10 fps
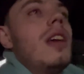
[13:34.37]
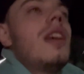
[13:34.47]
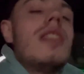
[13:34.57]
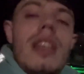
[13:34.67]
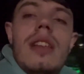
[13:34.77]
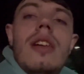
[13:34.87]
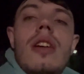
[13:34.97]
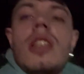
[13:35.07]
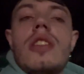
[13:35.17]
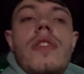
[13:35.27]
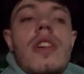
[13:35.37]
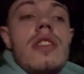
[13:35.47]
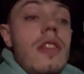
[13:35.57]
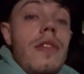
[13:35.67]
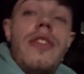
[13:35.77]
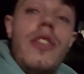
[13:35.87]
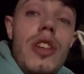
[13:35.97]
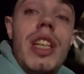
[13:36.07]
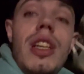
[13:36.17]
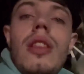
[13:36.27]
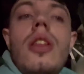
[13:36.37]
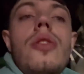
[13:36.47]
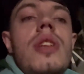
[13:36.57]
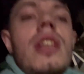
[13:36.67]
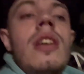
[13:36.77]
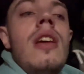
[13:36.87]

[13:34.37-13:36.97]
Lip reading: did on its first fully loaded